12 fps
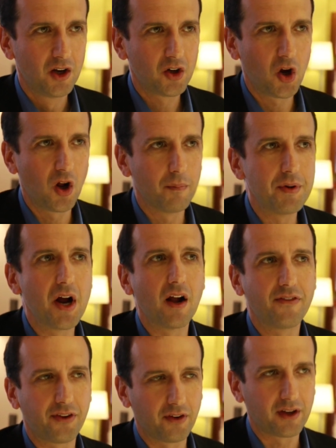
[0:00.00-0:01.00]
called
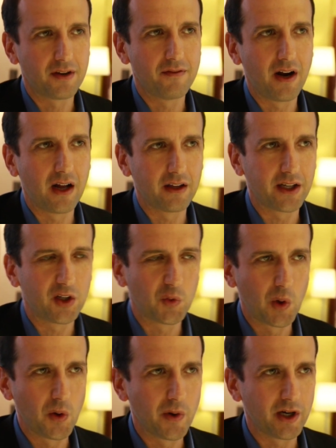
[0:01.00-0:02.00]
Beyond Silicon Valley,
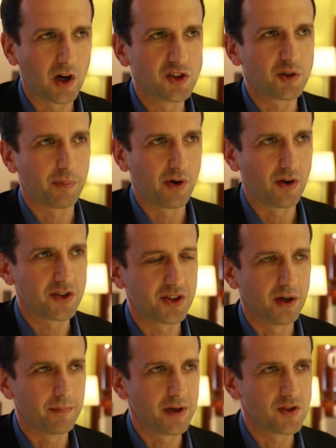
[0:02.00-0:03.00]
Growing
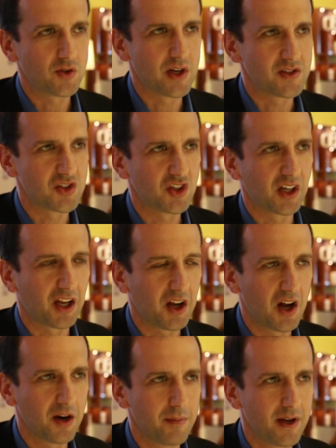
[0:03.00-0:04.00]
Entrepreneurship in Transitioning
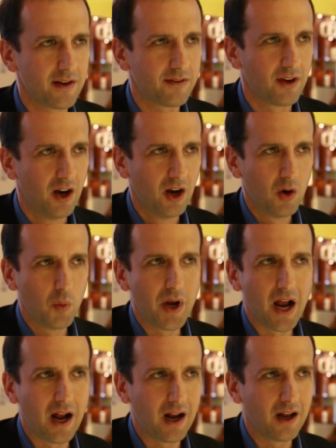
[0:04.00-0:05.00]
Economies. We
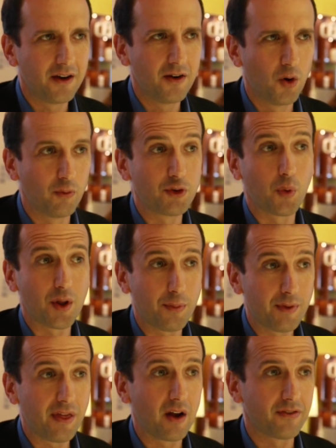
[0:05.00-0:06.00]
had over
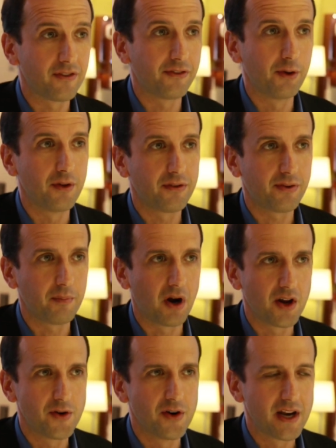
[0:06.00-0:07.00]
23,000 students from
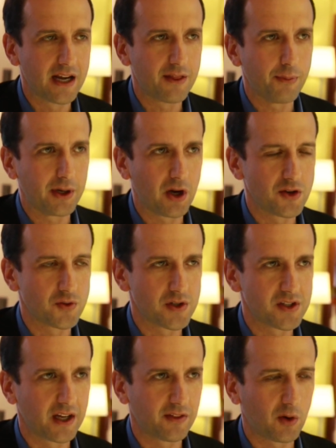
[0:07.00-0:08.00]
183 countries
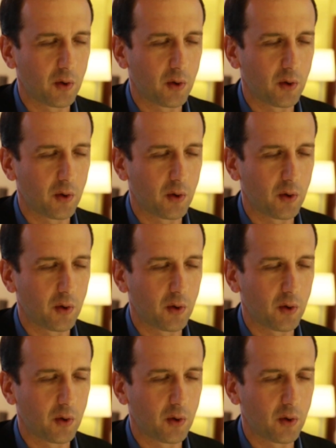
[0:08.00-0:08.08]
take the